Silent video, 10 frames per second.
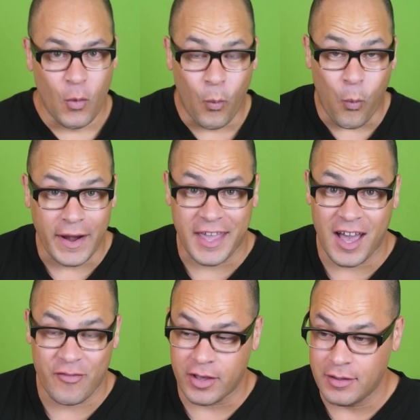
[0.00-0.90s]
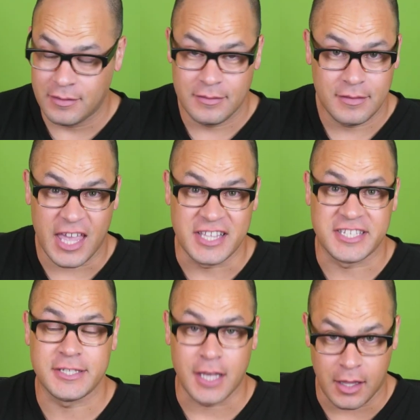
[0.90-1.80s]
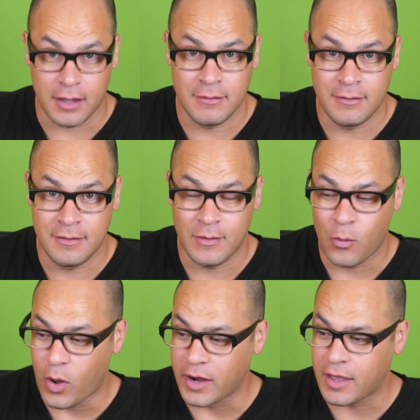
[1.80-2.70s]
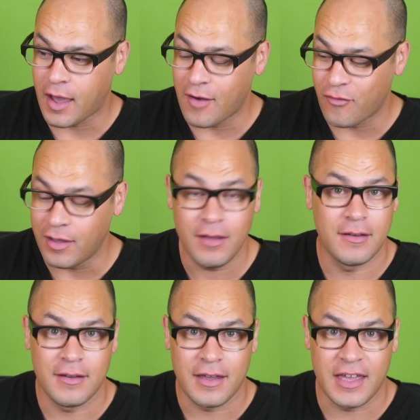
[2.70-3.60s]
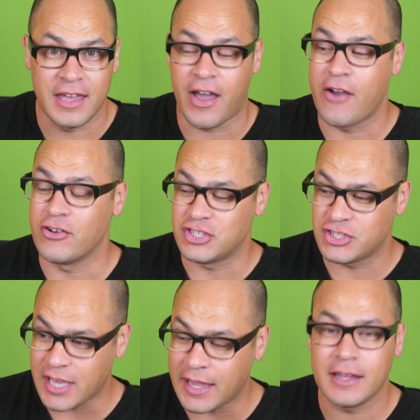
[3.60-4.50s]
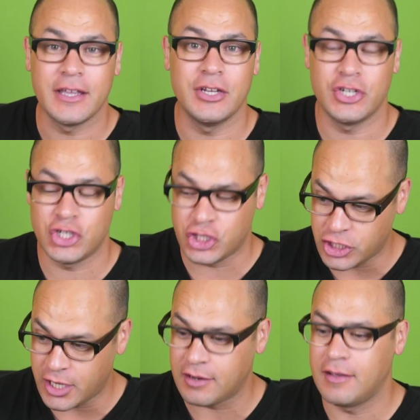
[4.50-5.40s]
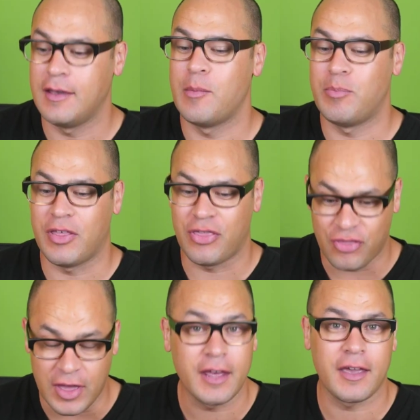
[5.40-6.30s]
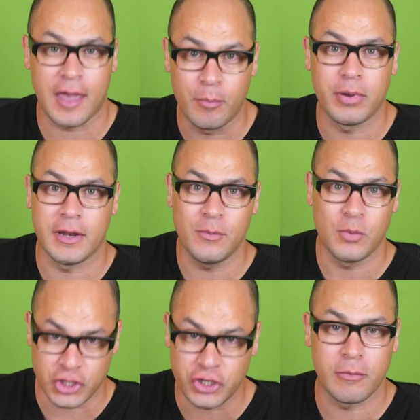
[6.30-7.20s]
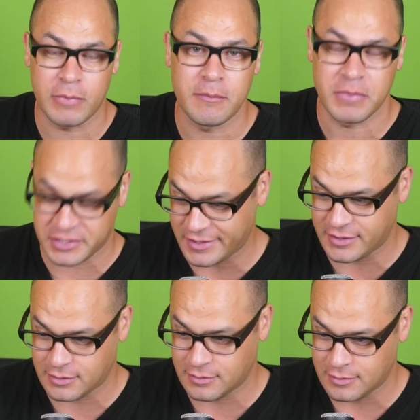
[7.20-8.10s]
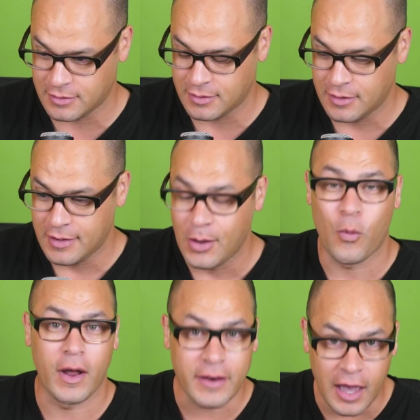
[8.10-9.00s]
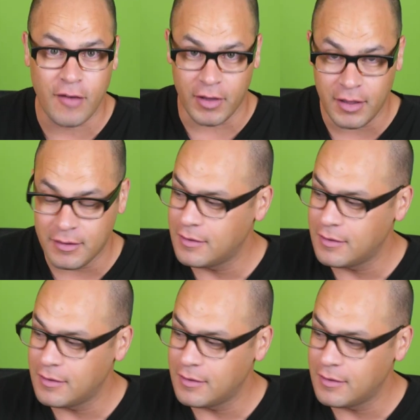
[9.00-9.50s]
1Cover can suck it. 1Cover are insanely shit, pathetic company which shouldn't be in business. 1Cover